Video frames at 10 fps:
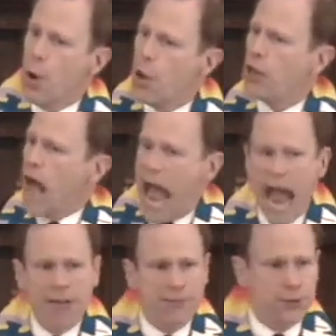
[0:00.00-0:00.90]
Well,
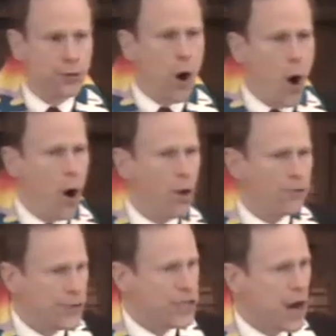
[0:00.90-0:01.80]
after
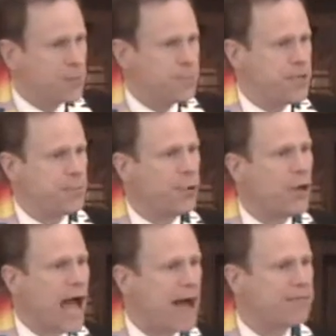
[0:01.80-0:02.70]
all the young
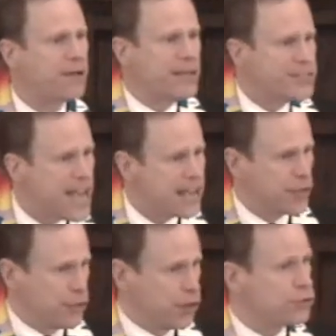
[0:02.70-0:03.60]
people have
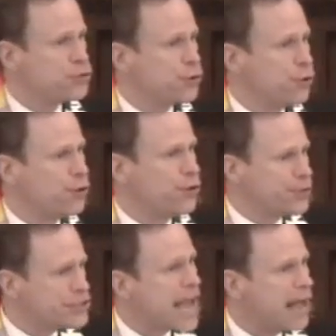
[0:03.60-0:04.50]
taken their
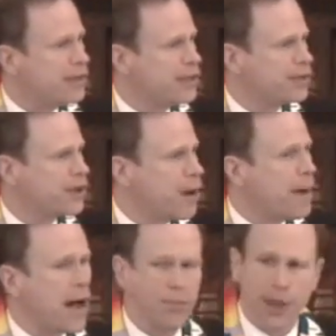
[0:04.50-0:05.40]
turn telling
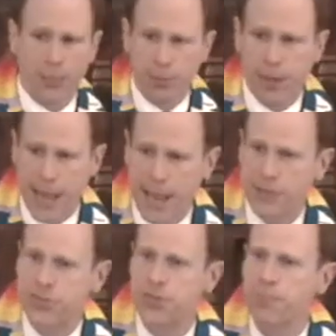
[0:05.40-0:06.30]
about their
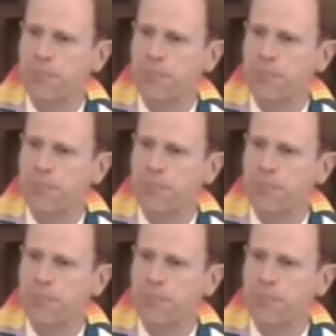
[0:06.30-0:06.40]
plans,